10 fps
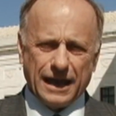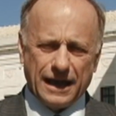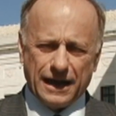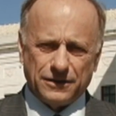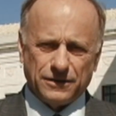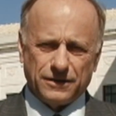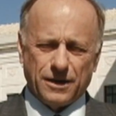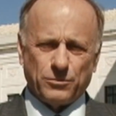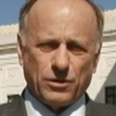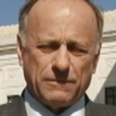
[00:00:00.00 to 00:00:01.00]
And
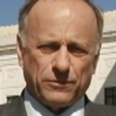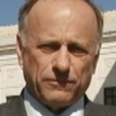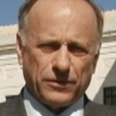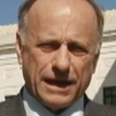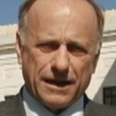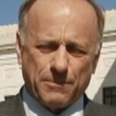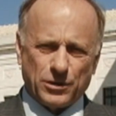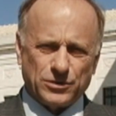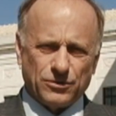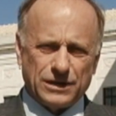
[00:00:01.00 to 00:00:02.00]
I'm grateful for that
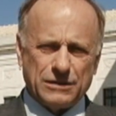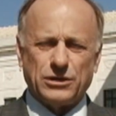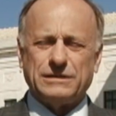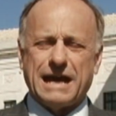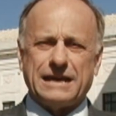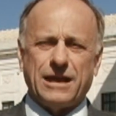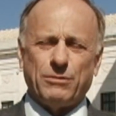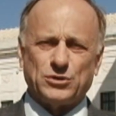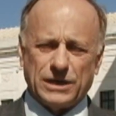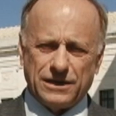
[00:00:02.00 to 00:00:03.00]
opportunity. The
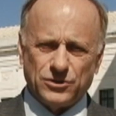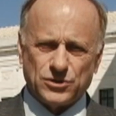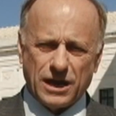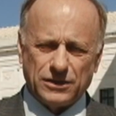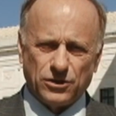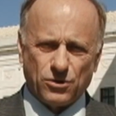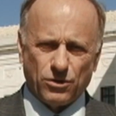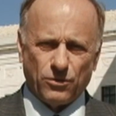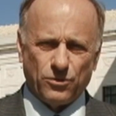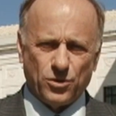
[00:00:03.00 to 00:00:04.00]
dynamics inside the
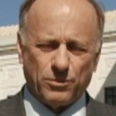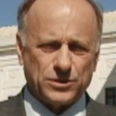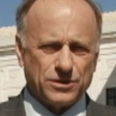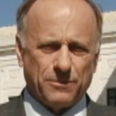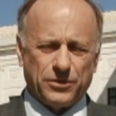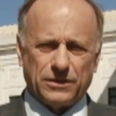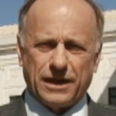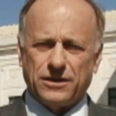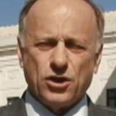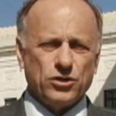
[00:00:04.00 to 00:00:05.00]
courtroom are something
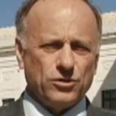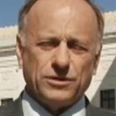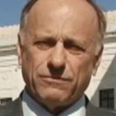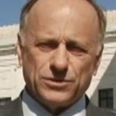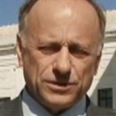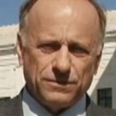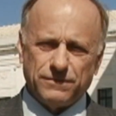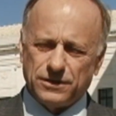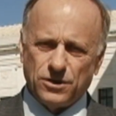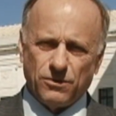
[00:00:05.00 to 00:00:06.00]
that you never see the
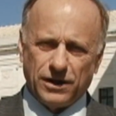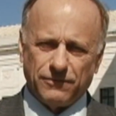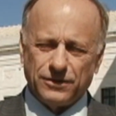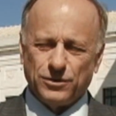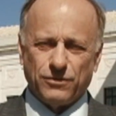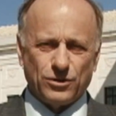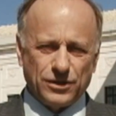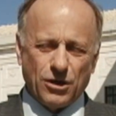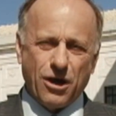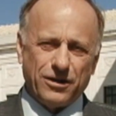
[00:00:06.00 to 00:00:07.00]
video of. You
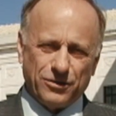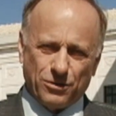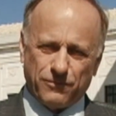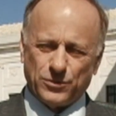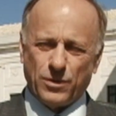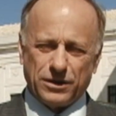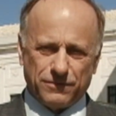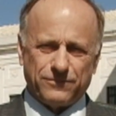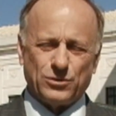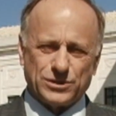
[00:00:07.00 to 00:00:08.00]
heard the audio for one
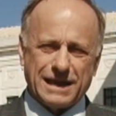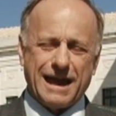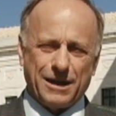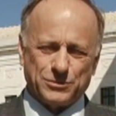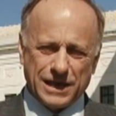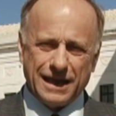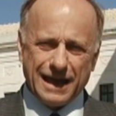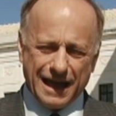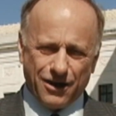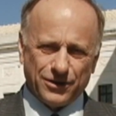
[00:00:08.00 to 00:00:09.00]
of the first times
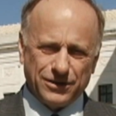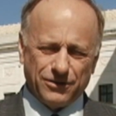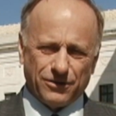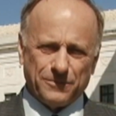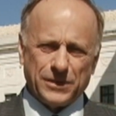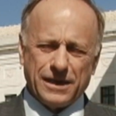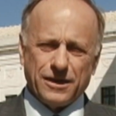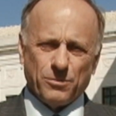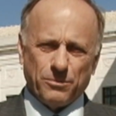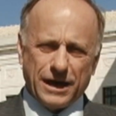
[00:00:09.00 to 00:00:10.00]
out here.
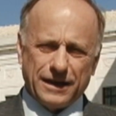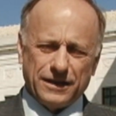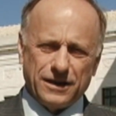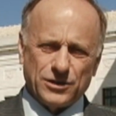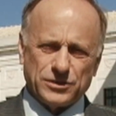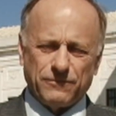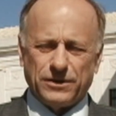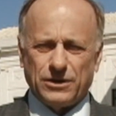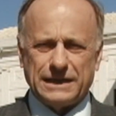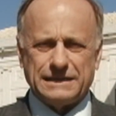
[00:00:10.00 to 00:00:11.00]
But it is a
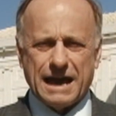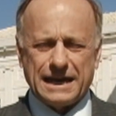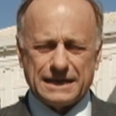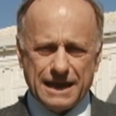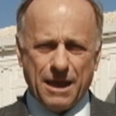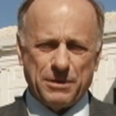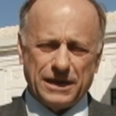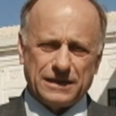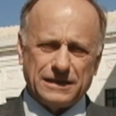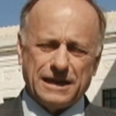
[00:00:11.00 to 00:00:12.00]
very
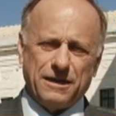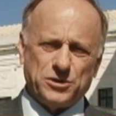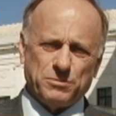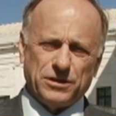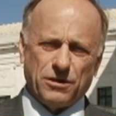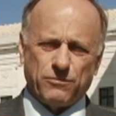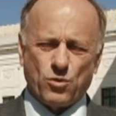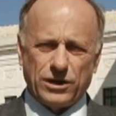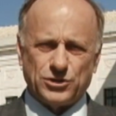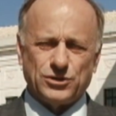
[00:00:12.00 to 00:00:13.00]
dynamic engagement of
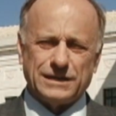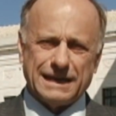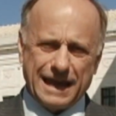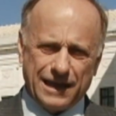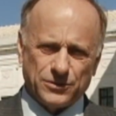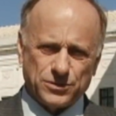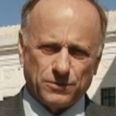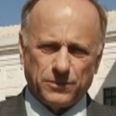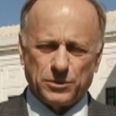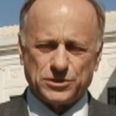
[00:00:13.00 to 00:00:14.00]
question and
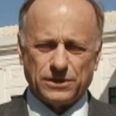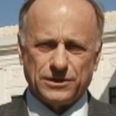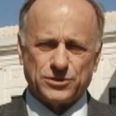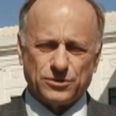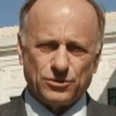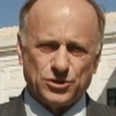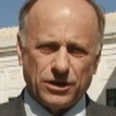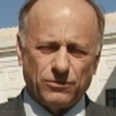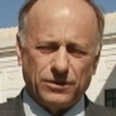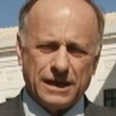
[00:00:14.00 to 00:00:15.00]
answer from the Solicitor
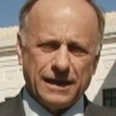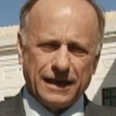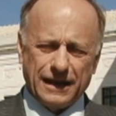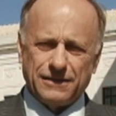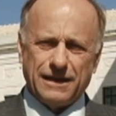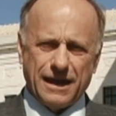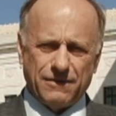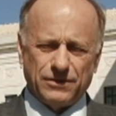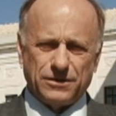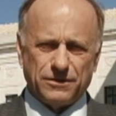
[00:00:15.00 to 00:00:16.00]
General and the
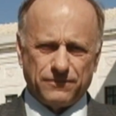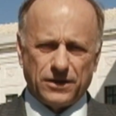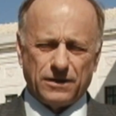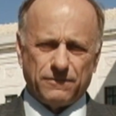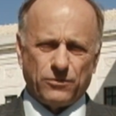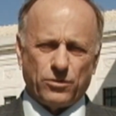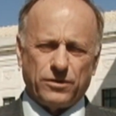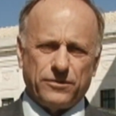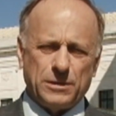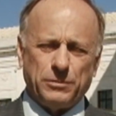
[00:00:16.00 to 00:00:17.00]
advocate
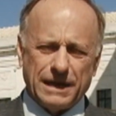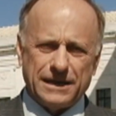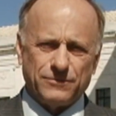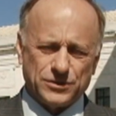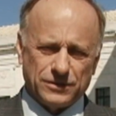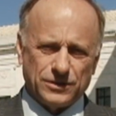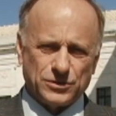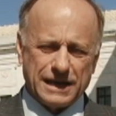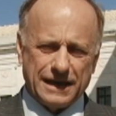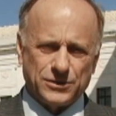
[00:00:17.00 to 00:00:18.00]
for the plaintiffs in
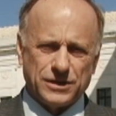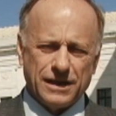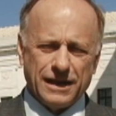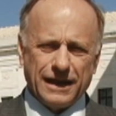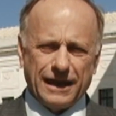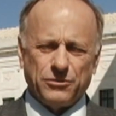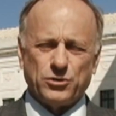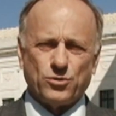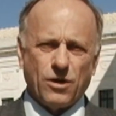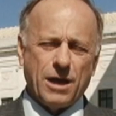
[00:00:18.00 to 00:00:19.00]
this case. And
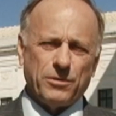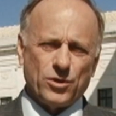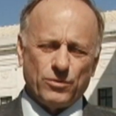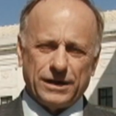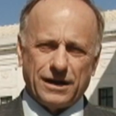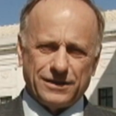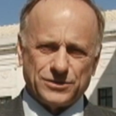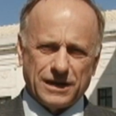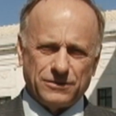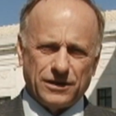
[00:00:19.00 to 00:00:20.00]
the drama that went on
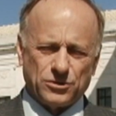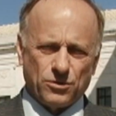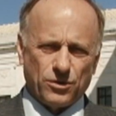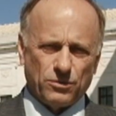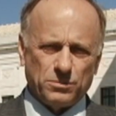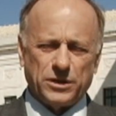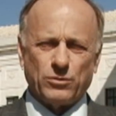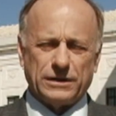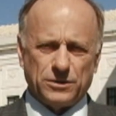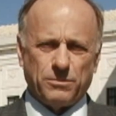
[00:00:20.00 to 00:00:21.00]
inside that courtroom will
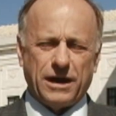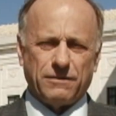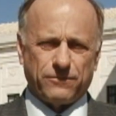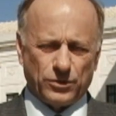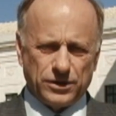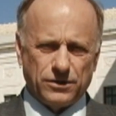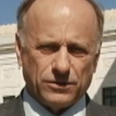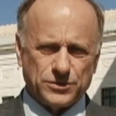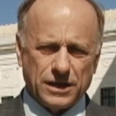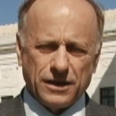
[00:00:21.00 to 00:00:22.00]
be written about for
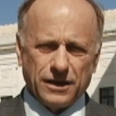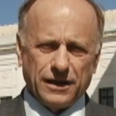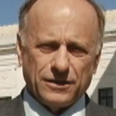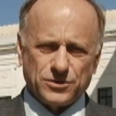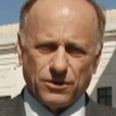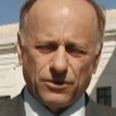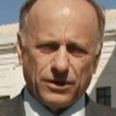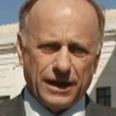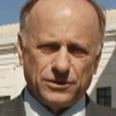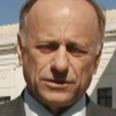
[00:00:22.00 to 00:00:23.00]
years. And
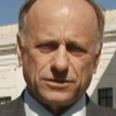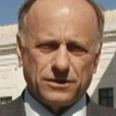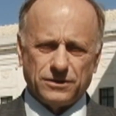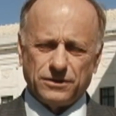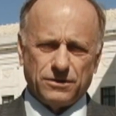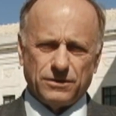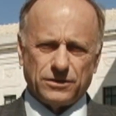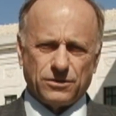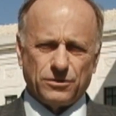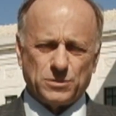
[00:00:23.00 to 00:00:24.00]
so I just
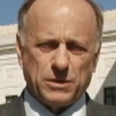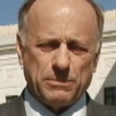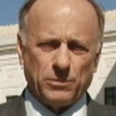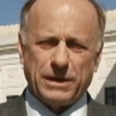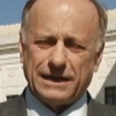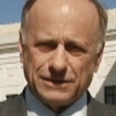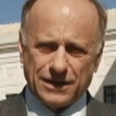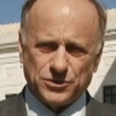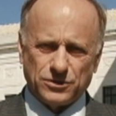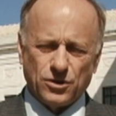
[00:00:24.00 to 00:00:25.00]
encourage people, pay
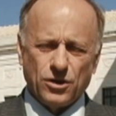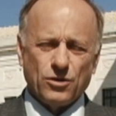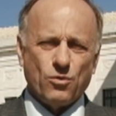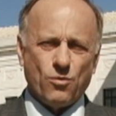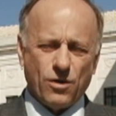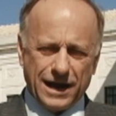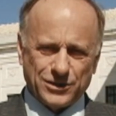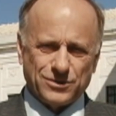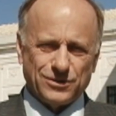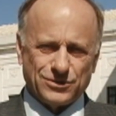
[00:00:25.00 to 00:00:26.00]
attention,
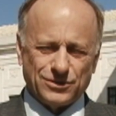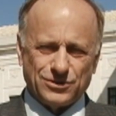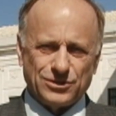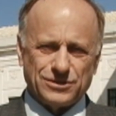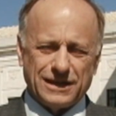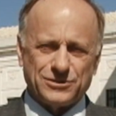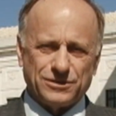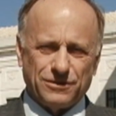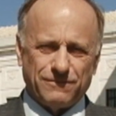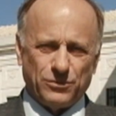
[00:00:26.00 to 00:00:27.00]
watch this decision
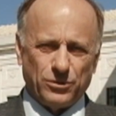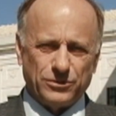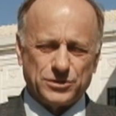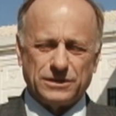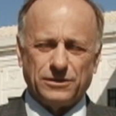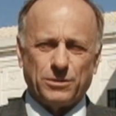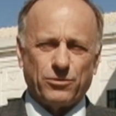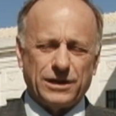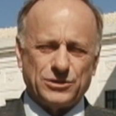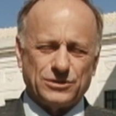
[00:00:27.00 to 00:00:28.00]
as it unfolds. The
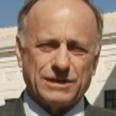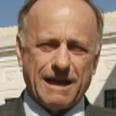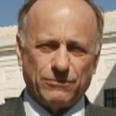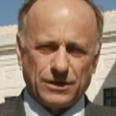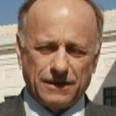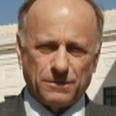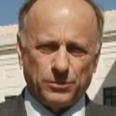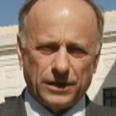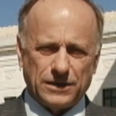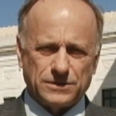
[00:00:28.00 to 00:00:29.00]
deliberations have
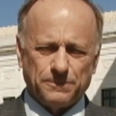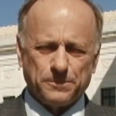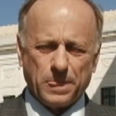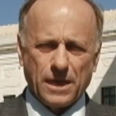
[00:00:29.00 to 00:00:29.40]
taken place.